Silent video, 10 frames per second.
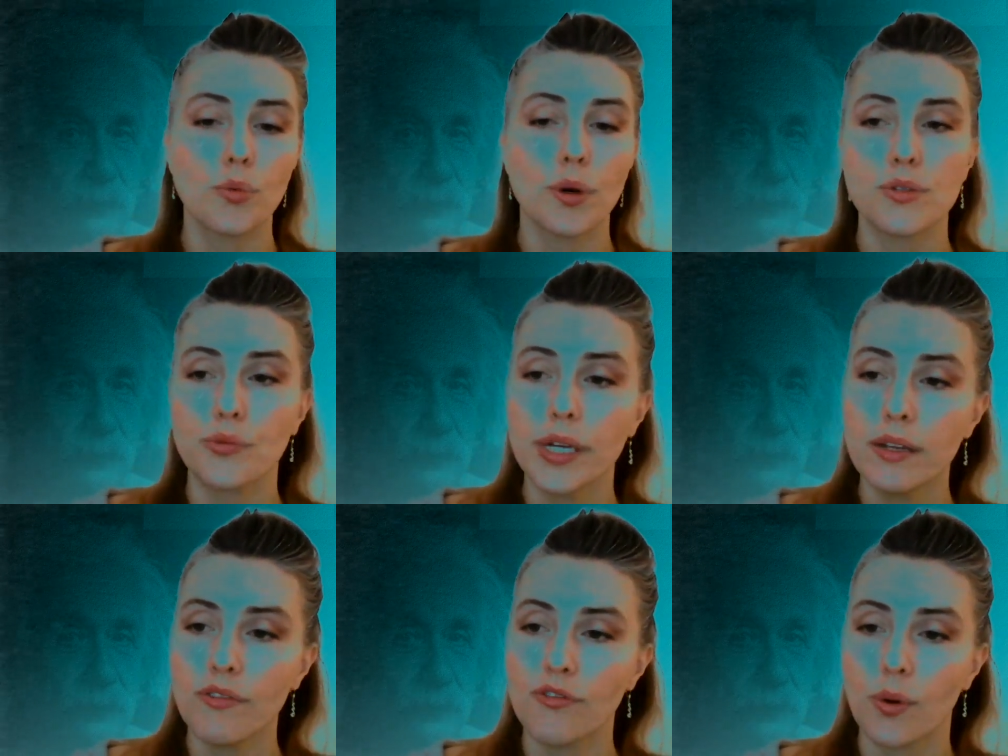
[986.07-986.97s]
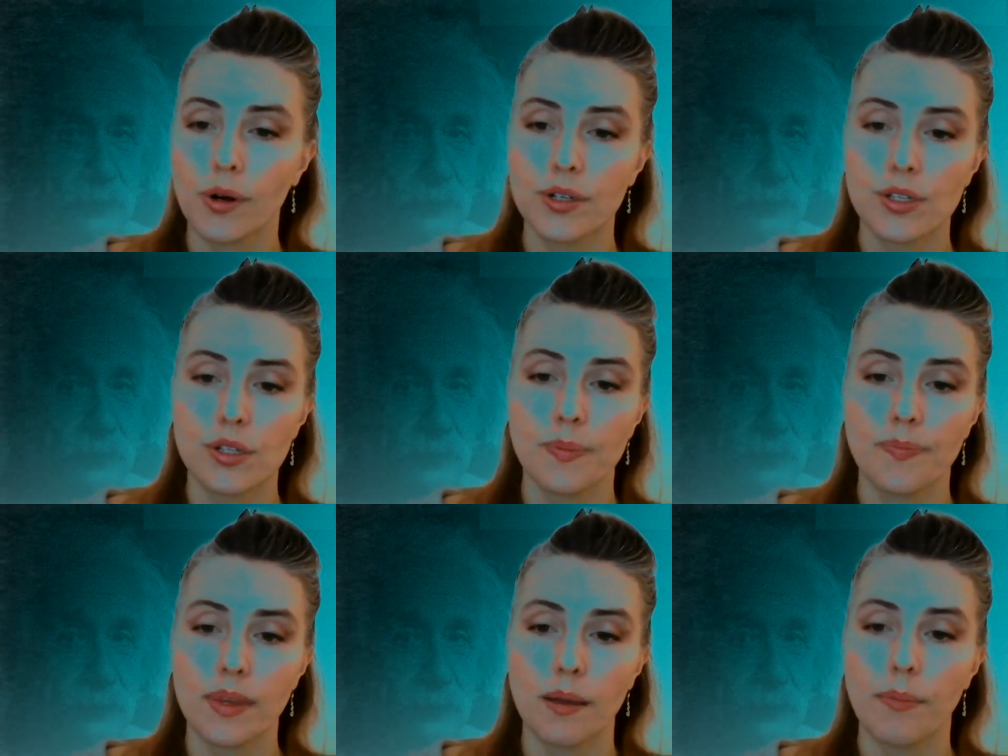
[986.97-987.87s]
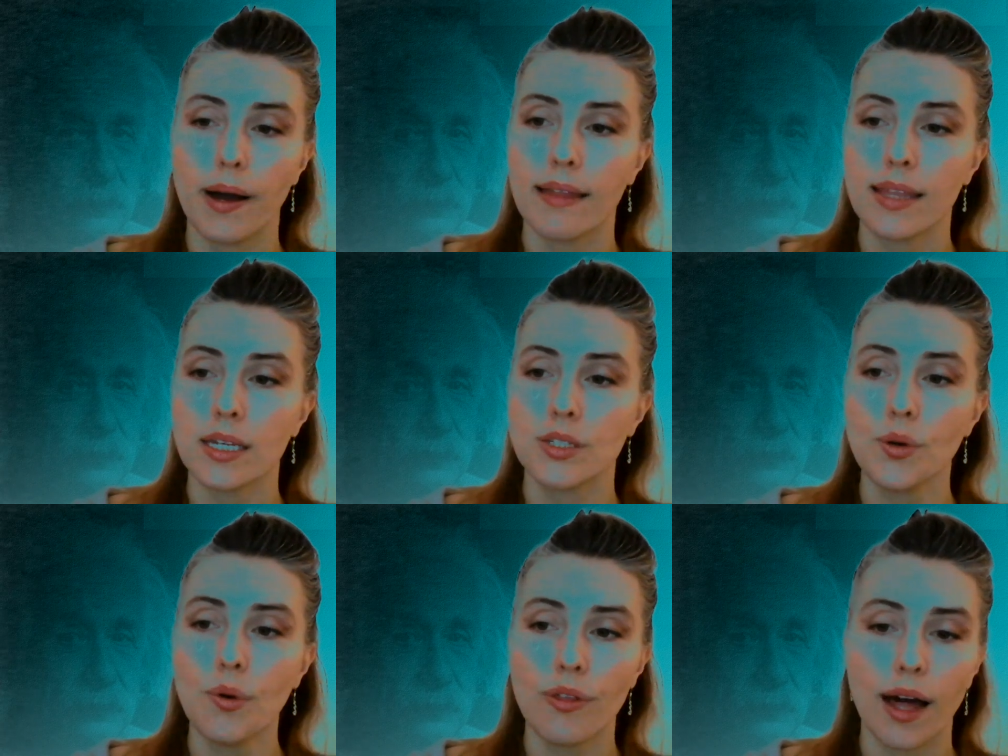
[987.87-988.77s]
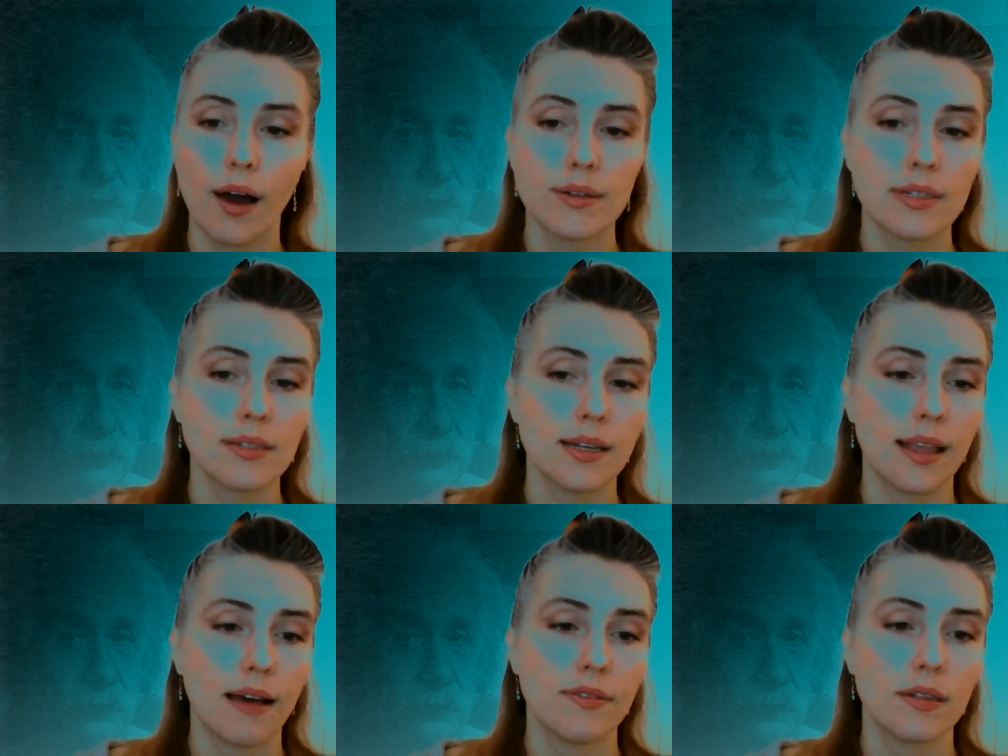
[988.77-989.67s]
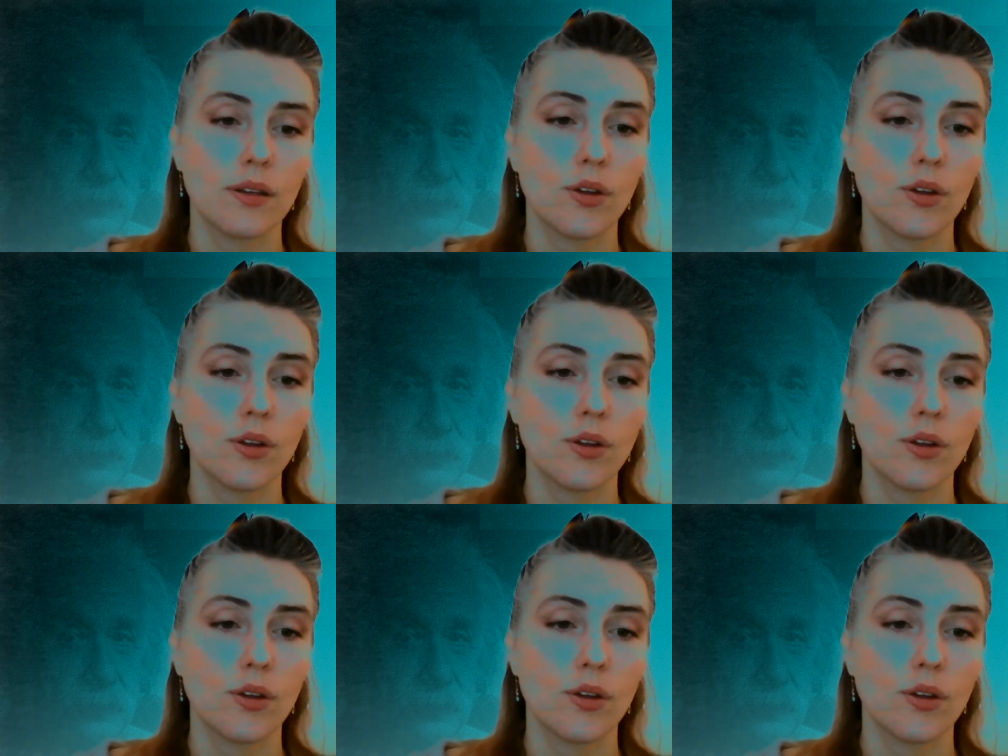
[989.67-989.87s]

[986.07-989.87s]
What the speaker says: was reinforced by the 2011